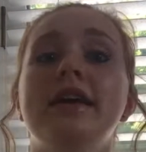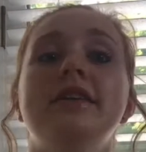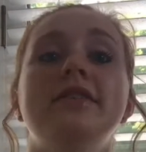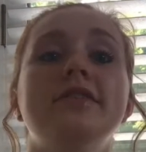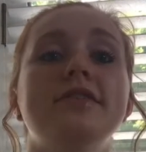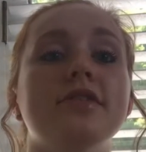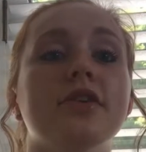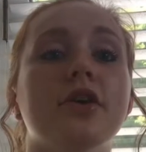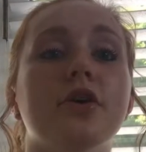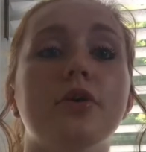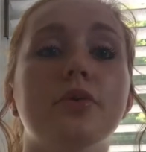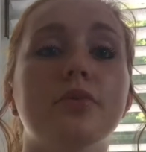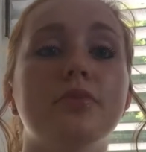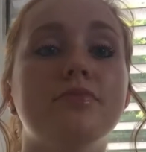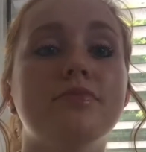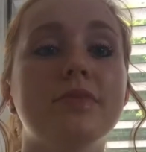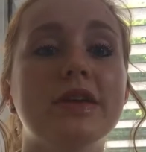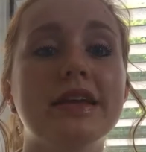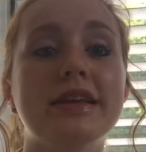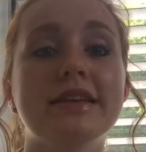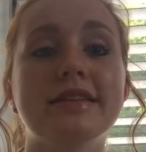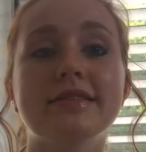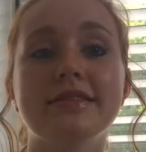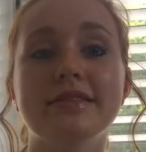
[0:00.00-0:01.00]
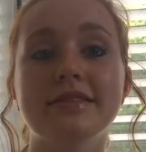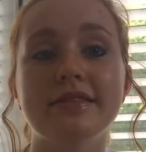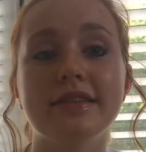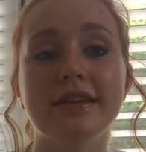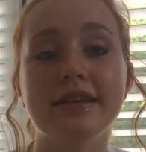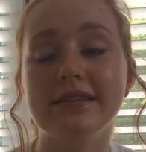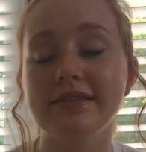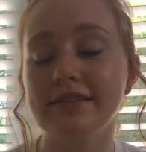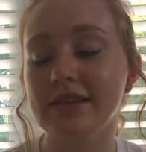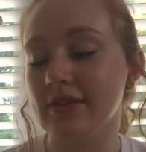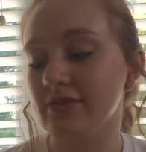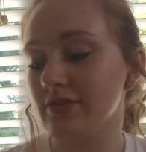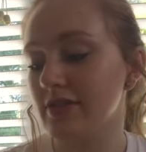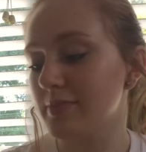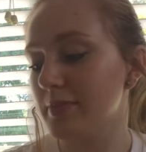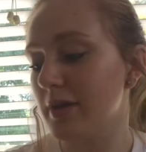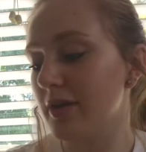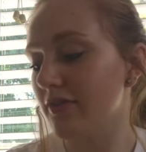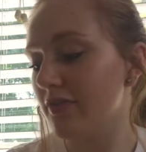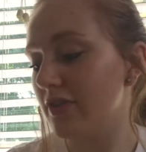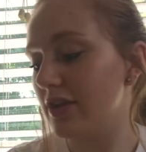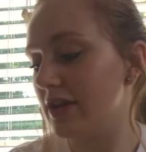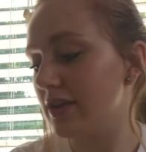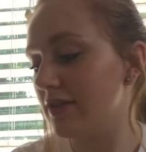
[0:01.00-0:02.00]
So he's definitely
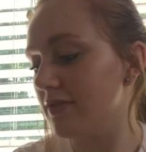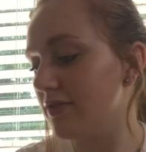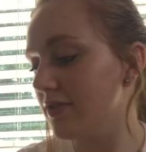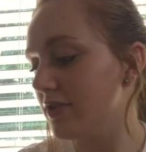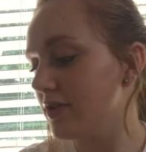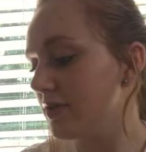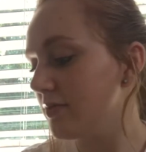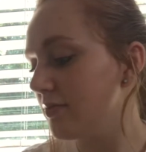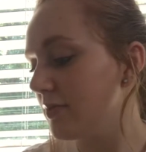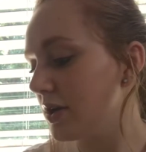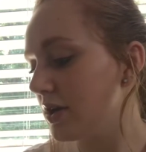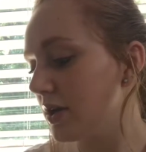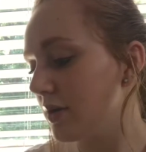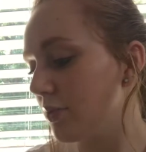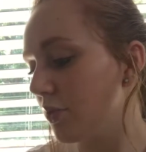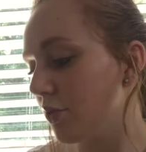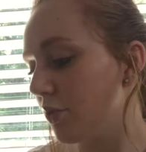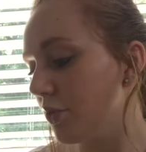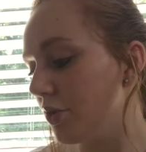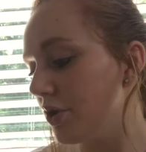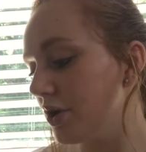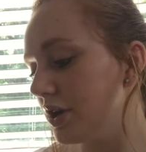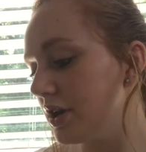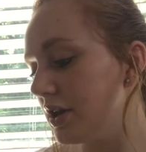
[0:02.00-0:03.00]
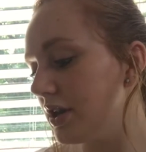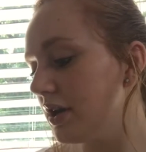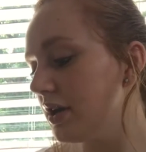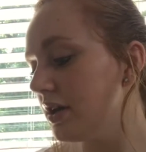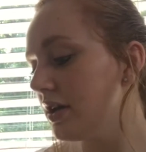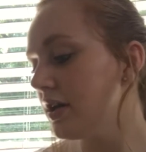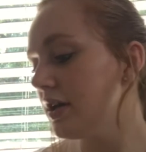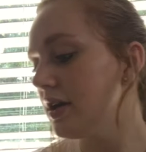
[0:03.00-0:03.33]
my fave, my number one.